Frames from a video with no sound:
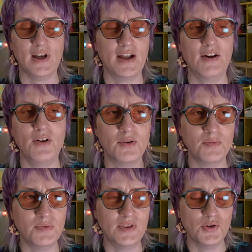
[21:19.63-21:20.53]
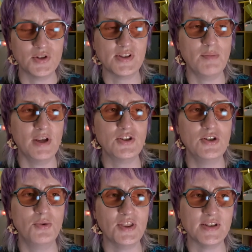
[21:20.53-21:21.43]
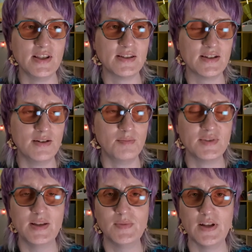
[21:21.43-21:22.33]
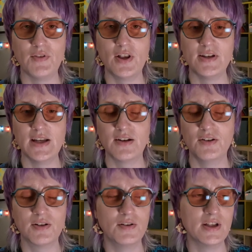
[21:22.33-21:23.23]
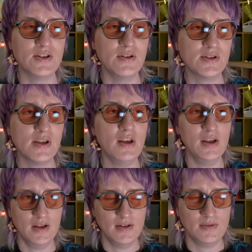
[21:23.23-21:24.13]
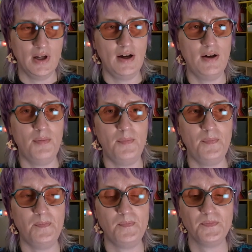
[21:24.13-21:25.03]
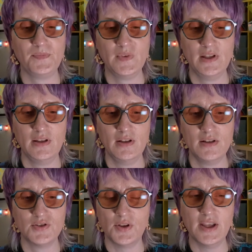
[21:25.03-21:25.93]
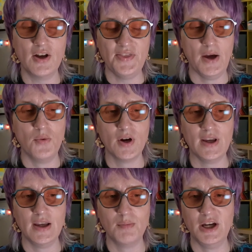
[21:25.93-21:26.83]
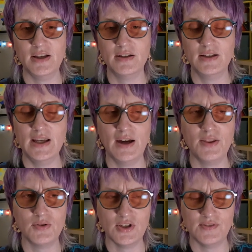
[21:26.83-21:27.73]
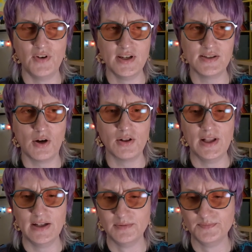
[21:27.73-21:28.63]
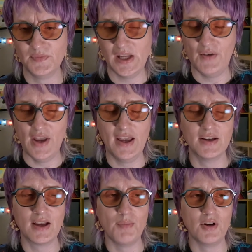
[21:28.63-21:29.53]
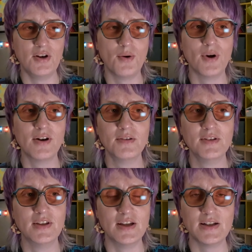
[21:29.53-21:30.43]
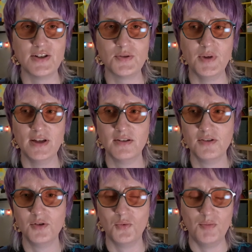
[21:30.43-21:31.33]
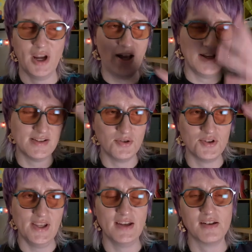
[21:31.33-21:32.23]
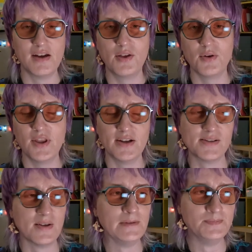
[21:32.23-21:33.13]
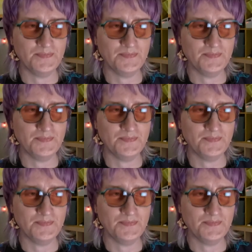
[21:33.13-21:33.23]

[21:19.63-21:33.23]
I don't know, there was some issue with the system. It seems to have a lot of technical issues. Um, so they got that working. But yeah, that was just very startling to have a hand come out of nowhere and touch me when my eyes are seeing other things.